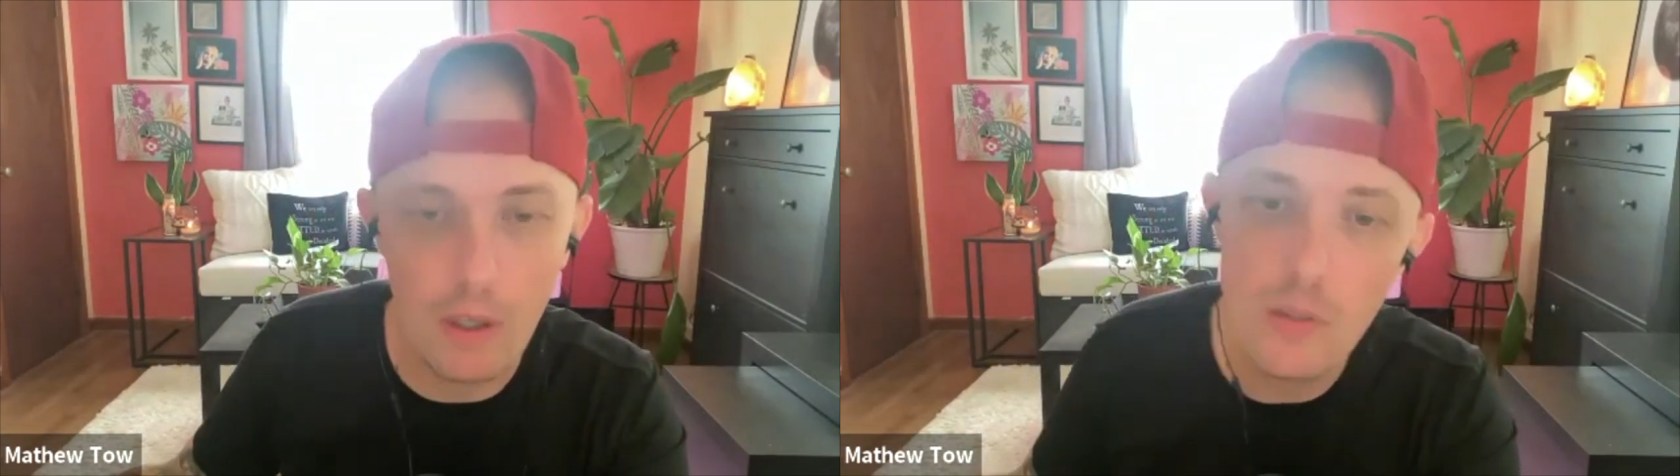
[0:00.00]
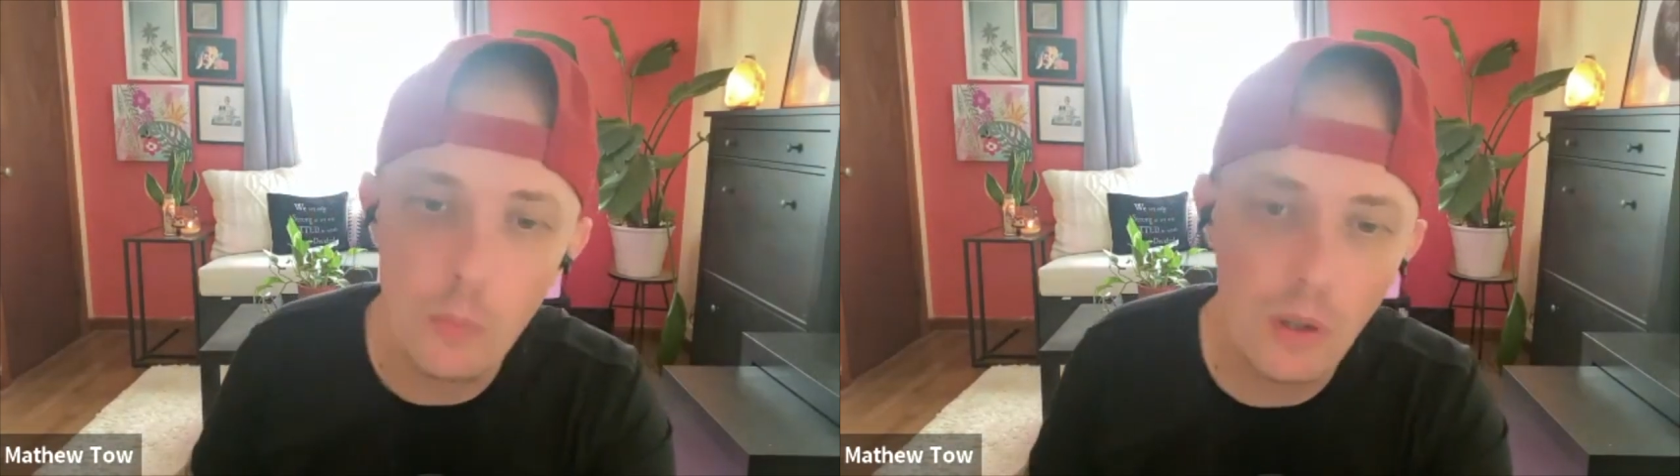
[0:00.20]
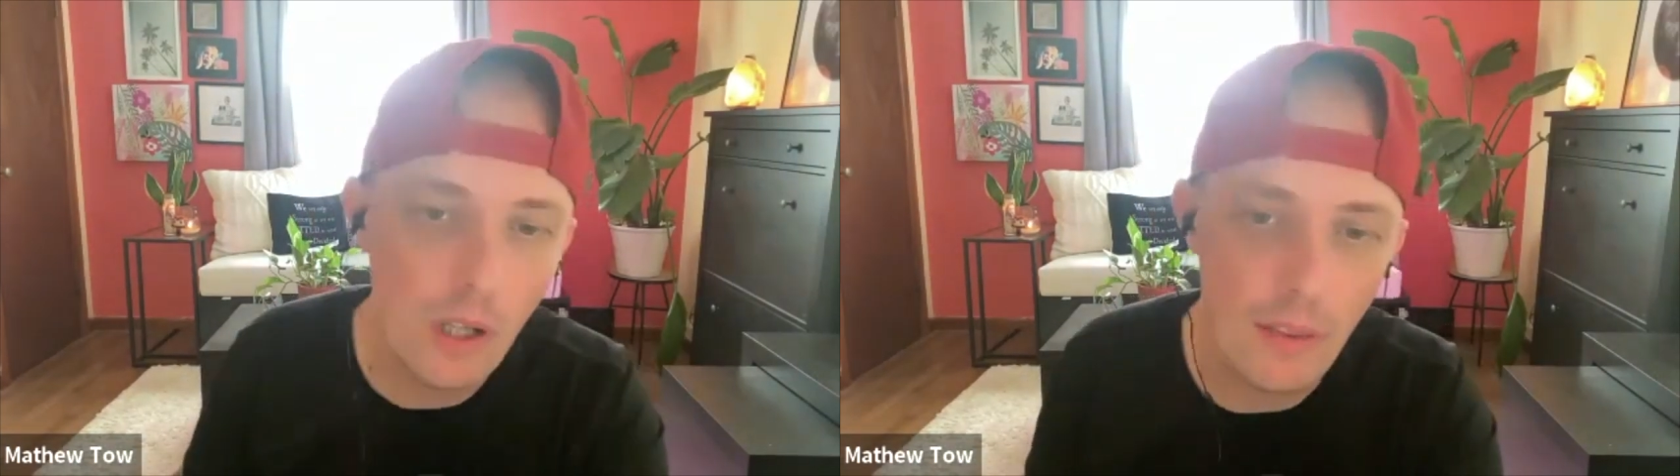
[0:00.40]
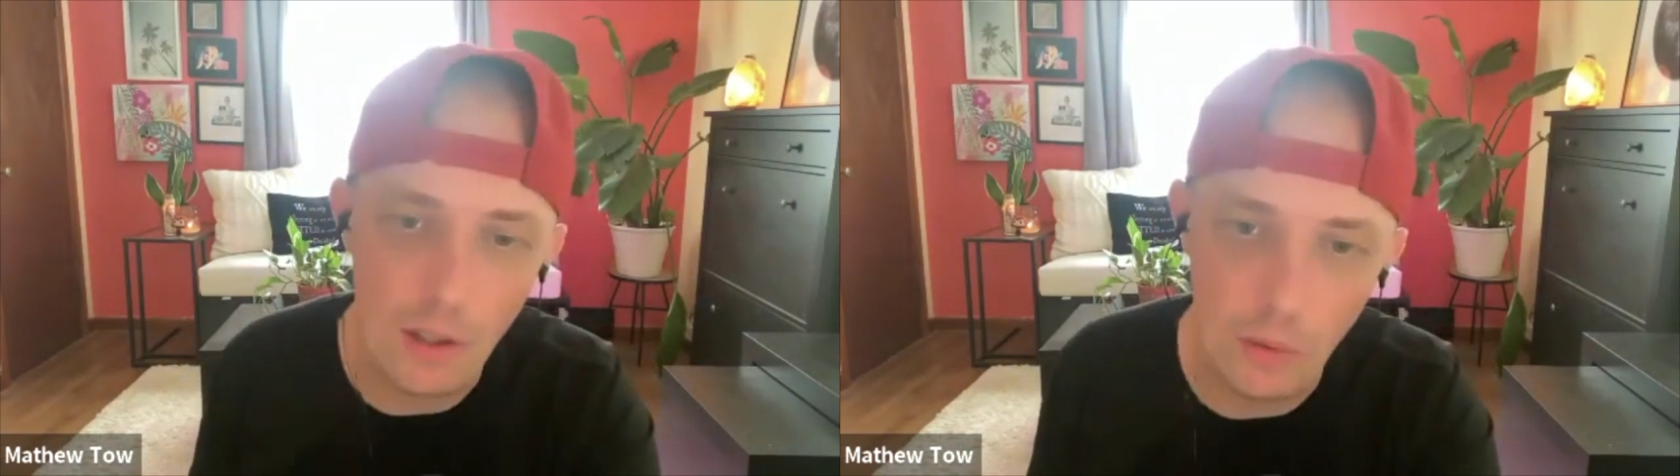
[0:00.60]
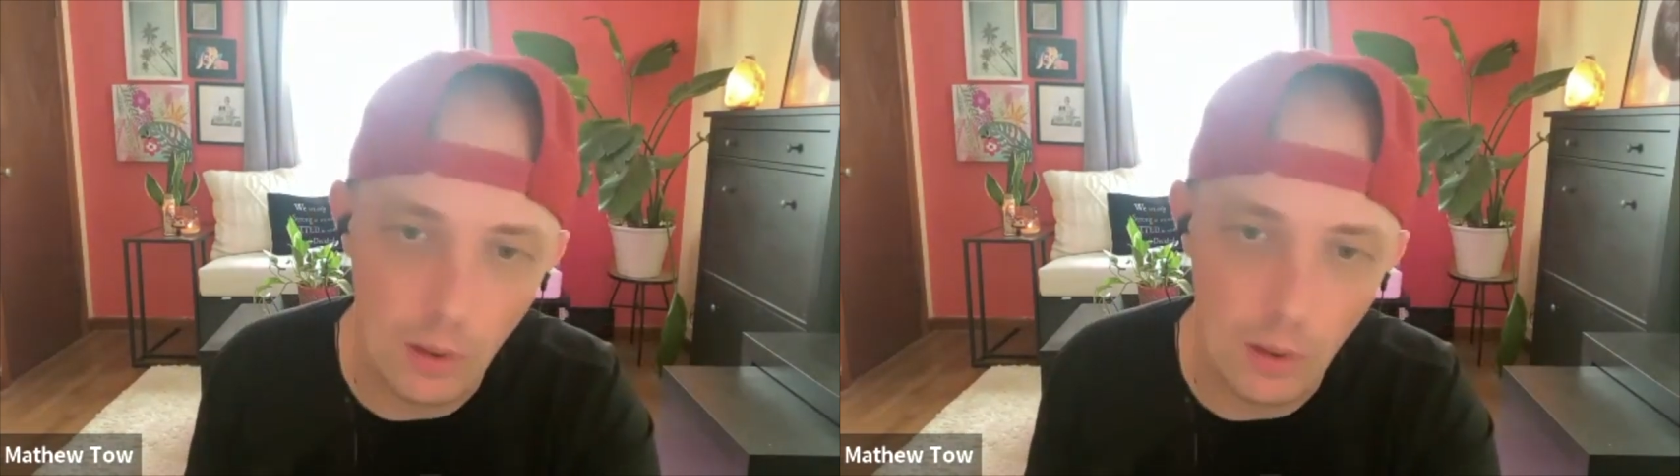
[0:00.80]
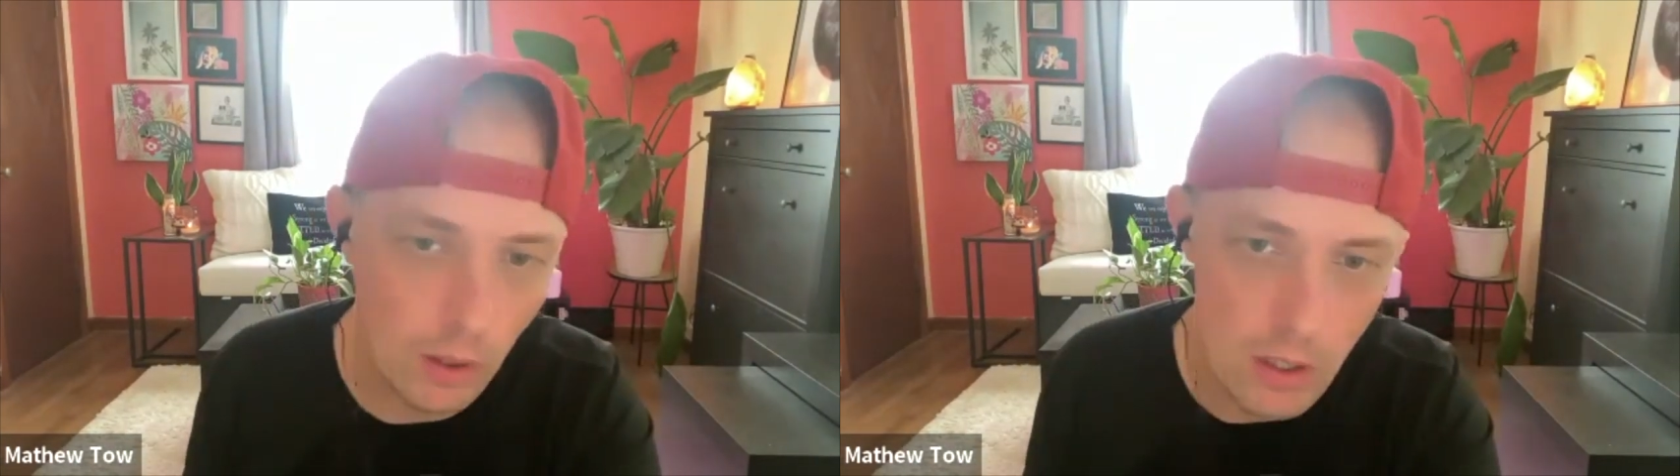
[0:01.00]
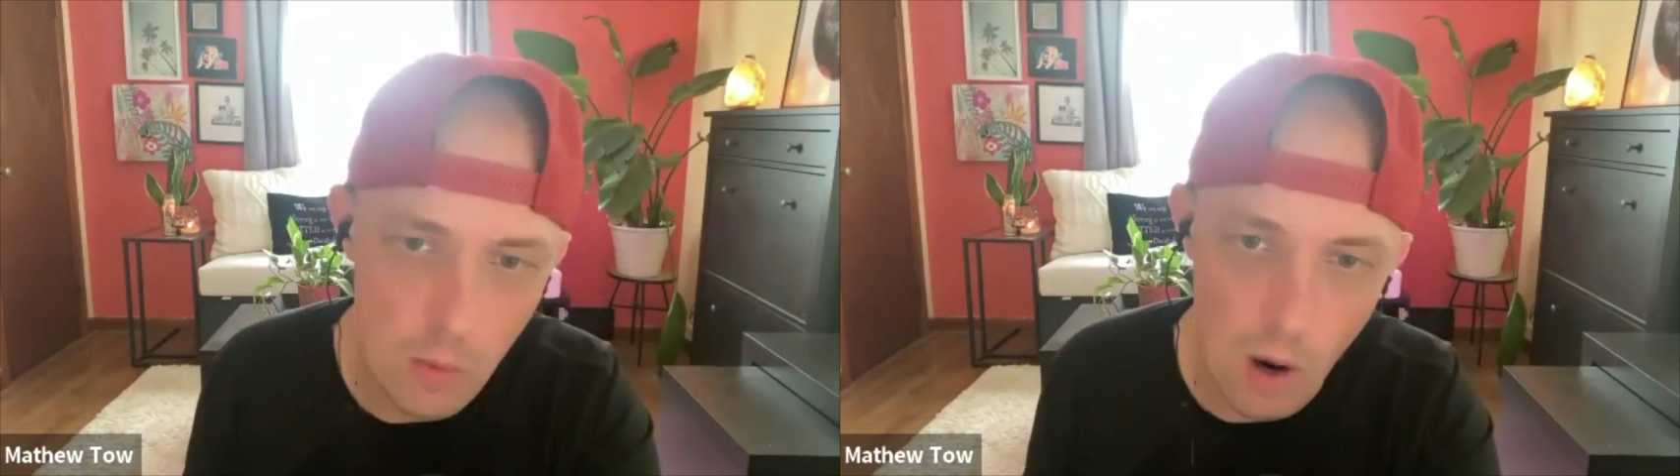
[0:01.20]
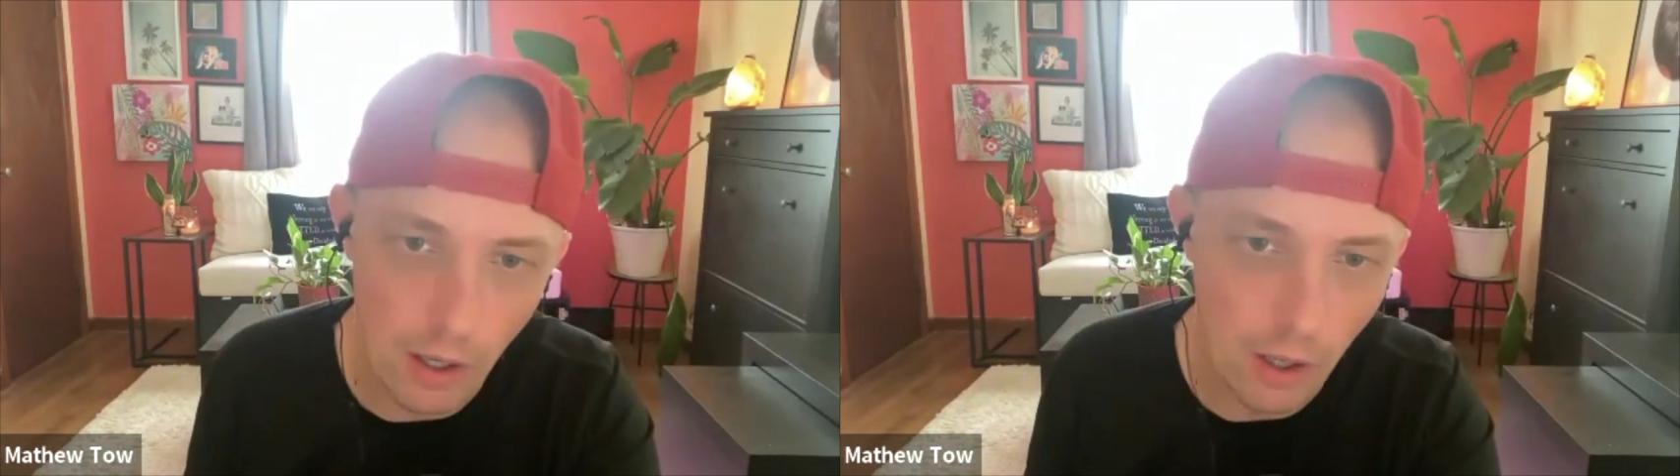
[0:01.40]
because we're not the only one
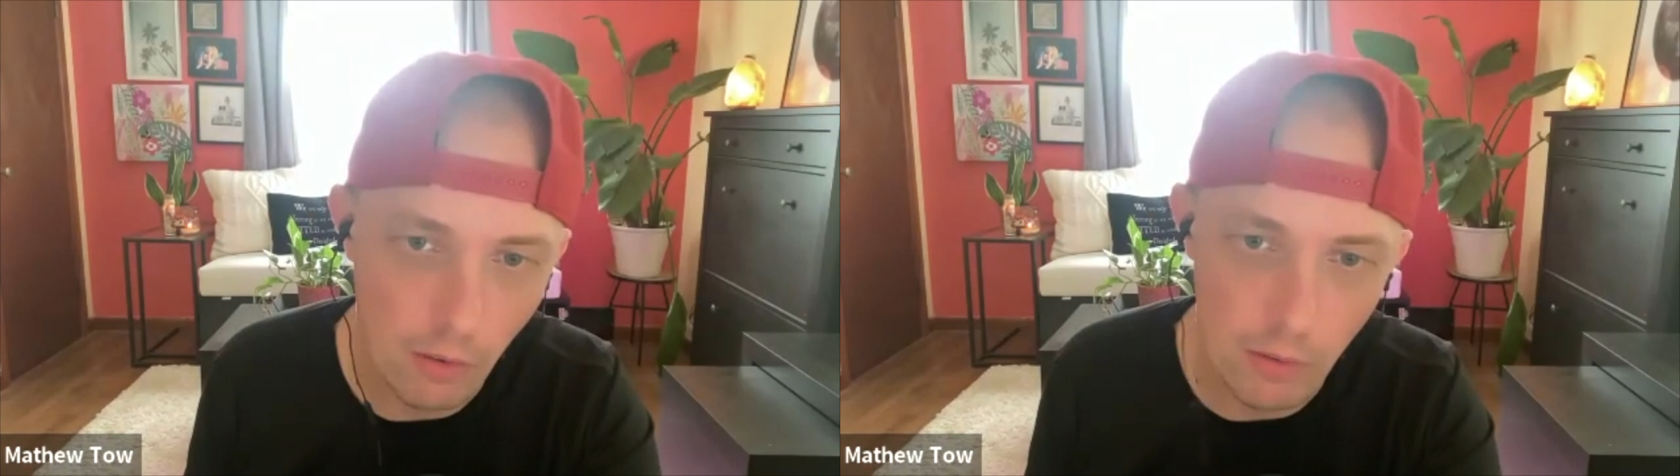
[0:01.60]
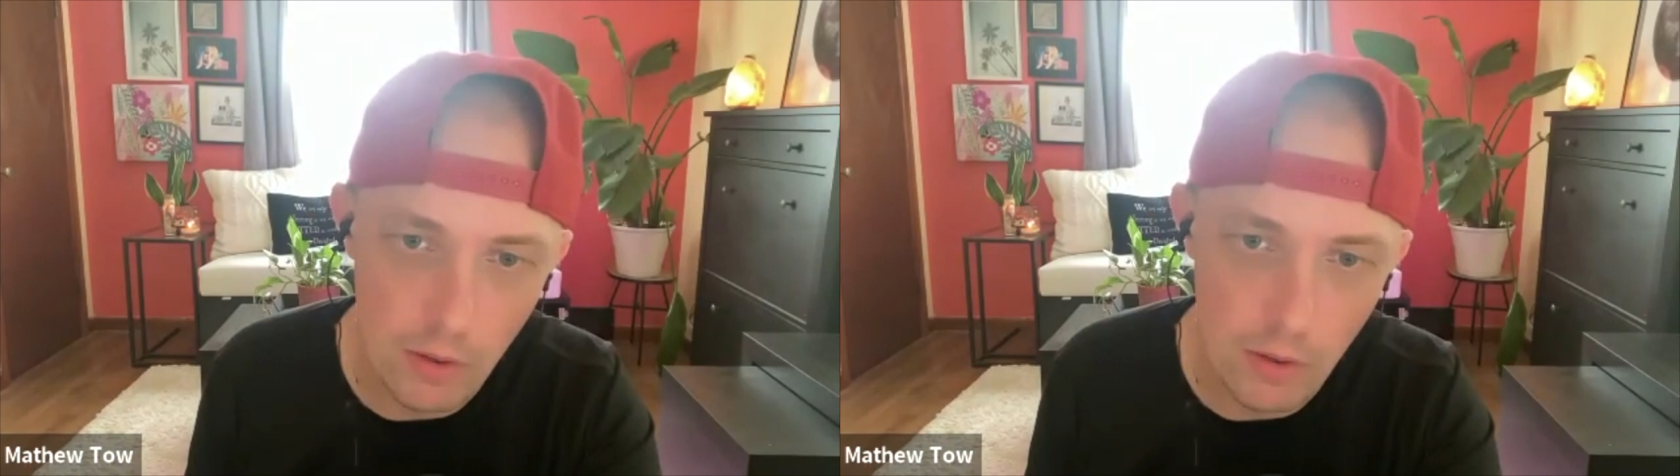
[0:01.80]
that's walking around